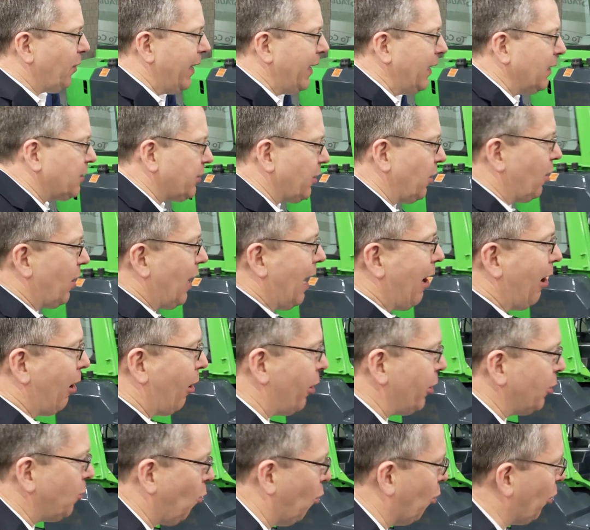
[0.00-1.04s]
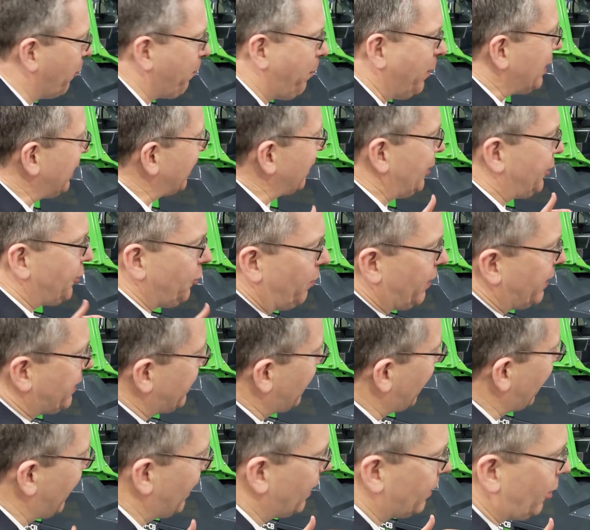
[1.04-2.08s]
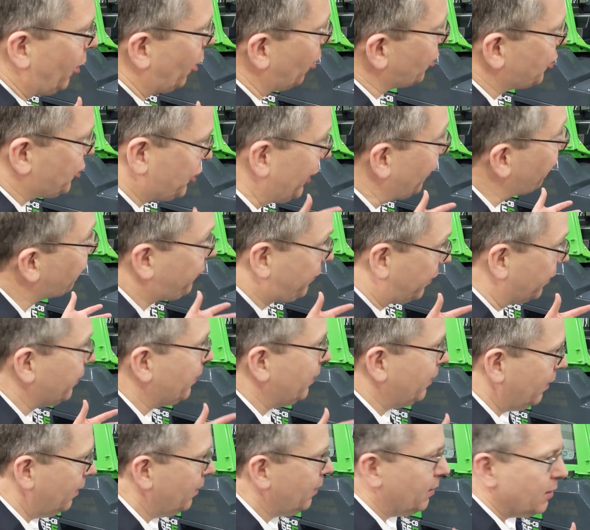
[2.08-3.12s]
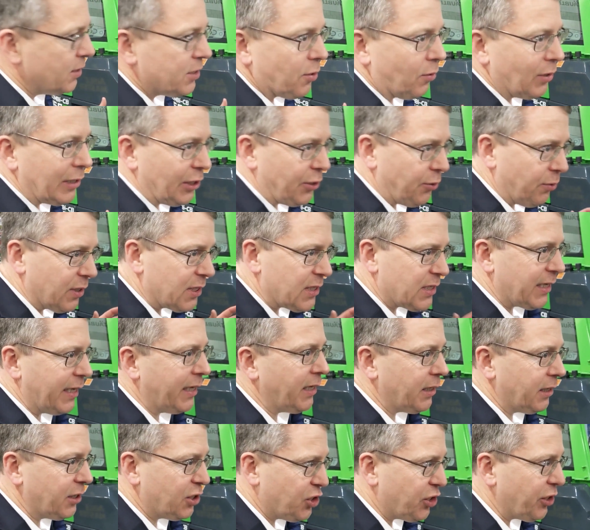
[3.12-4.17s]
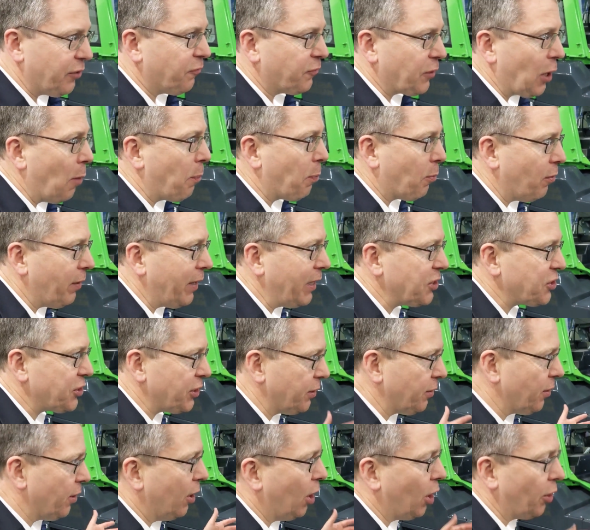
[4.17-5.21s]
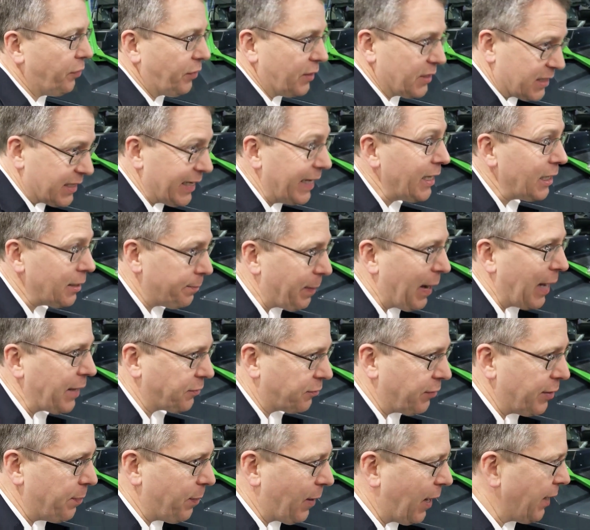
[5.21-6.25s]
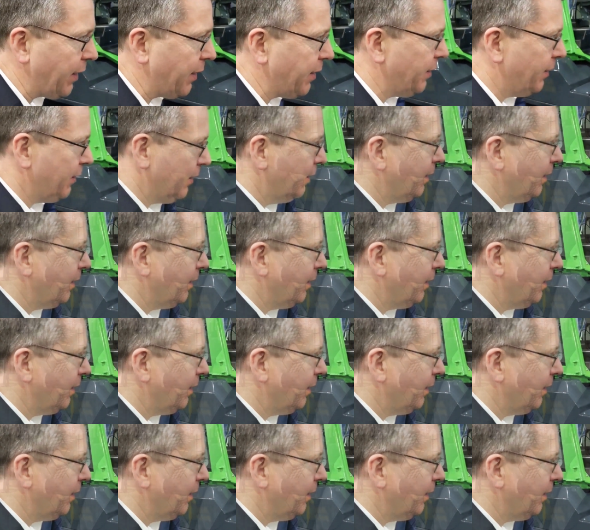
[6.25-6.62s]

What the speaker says: for 8-hour hard work, but it'll do a 10-hour shift. So it'll do a single shift operation on the single battery pack.